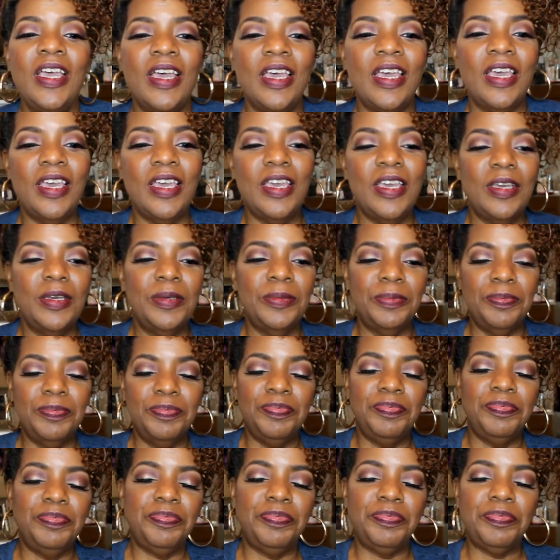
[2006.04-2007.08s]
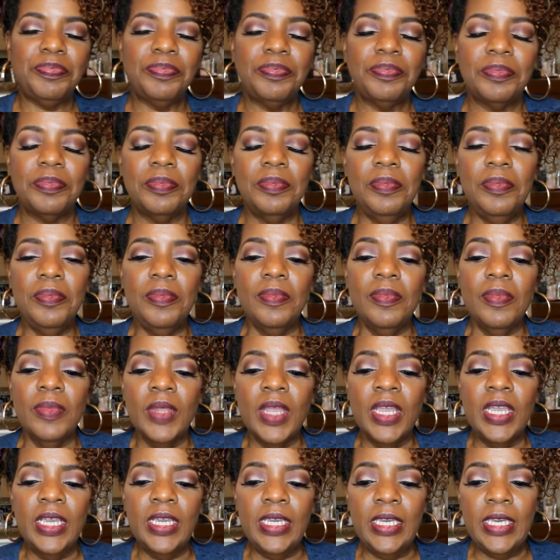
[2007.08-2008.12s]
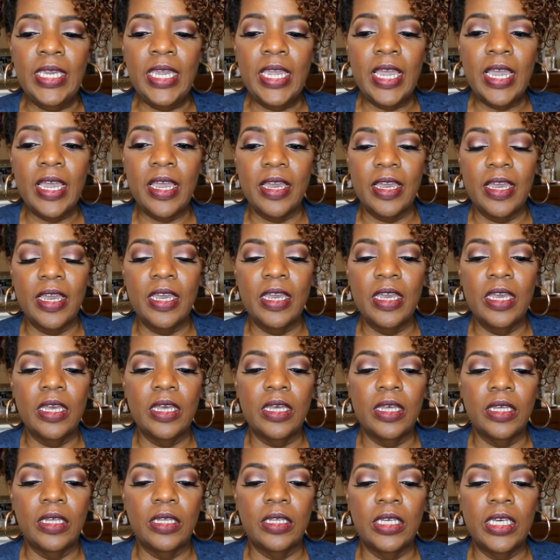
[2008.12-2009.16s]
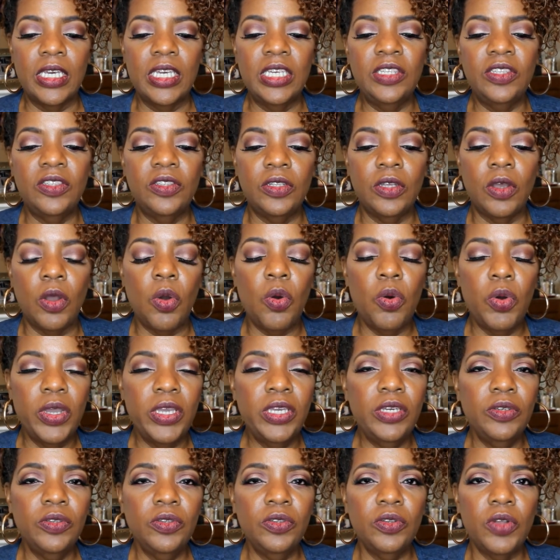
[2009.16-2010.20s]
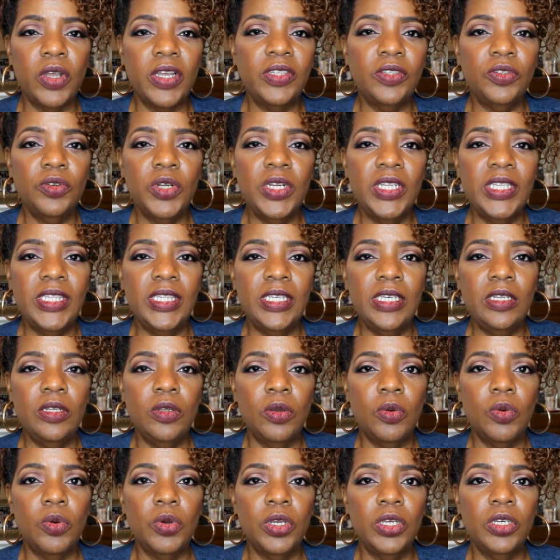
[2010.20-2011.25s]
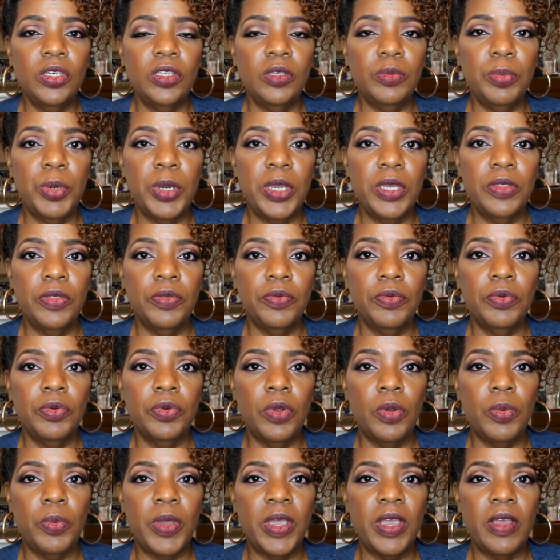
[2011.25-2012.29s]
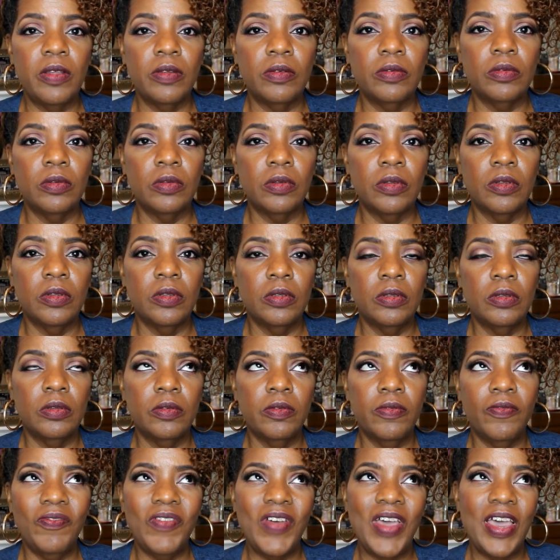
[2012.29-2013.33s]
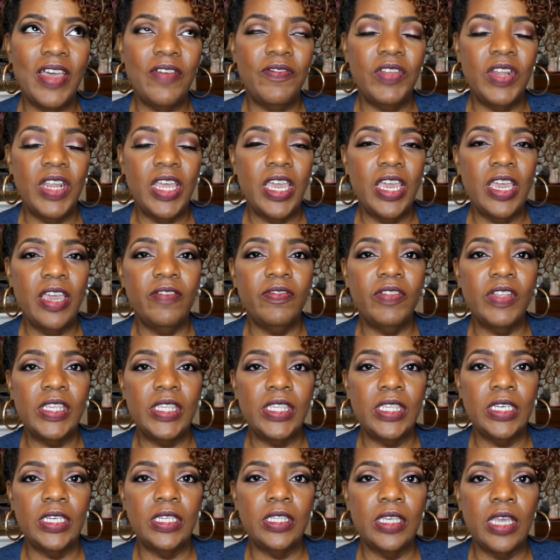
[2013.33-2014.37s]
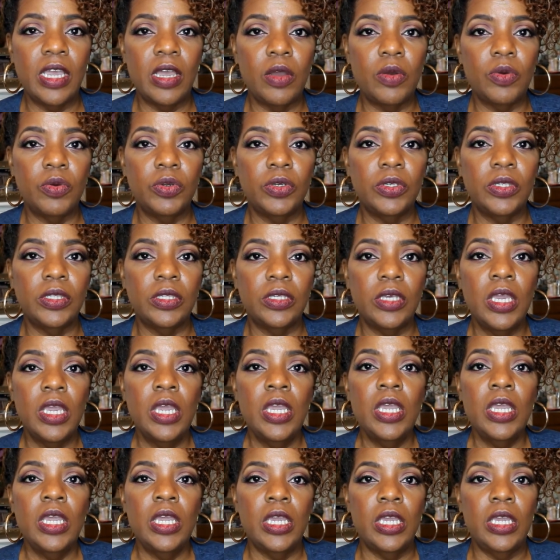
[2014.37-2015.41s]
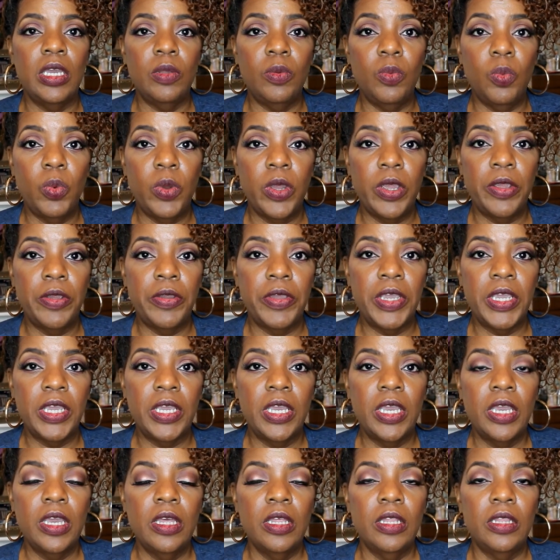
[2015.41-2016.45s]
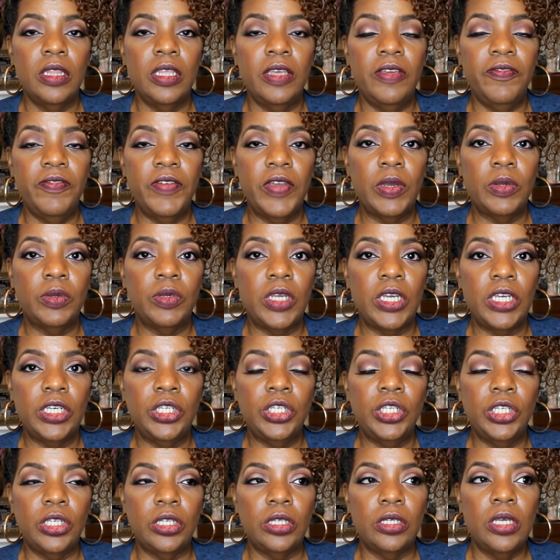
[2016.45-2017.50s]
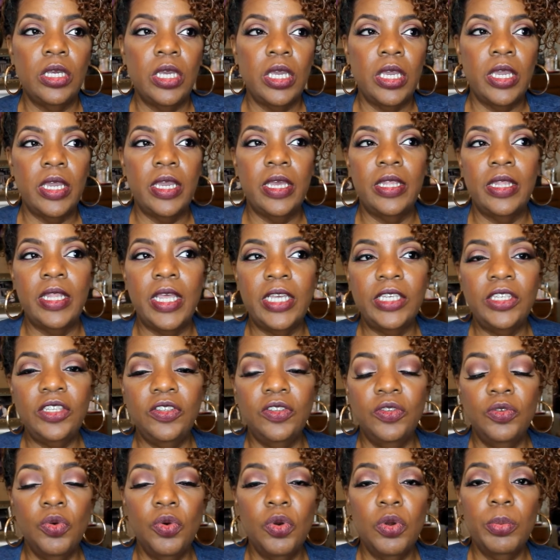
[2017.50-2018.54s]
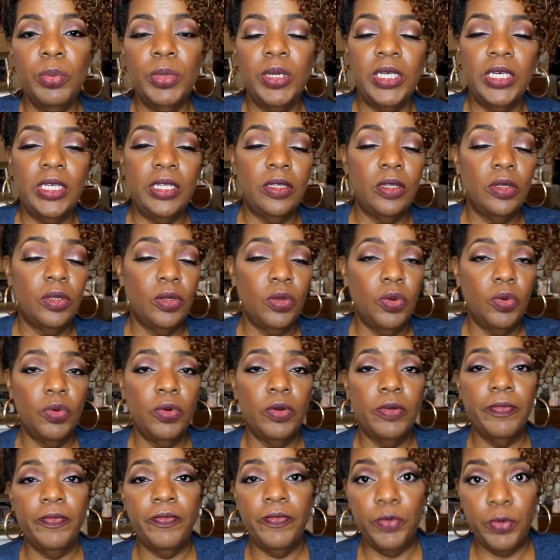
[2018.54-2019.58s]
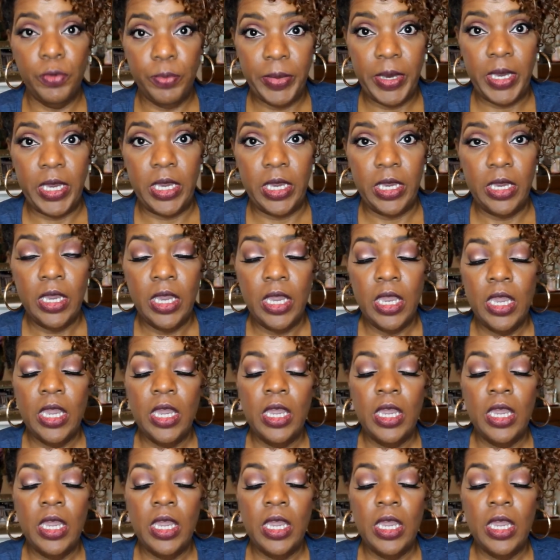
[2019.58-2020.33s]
It's the oils. I started seeing the oils break through around 5.5 to 6 hours in wearing the foundation, and that's normally the norm for me.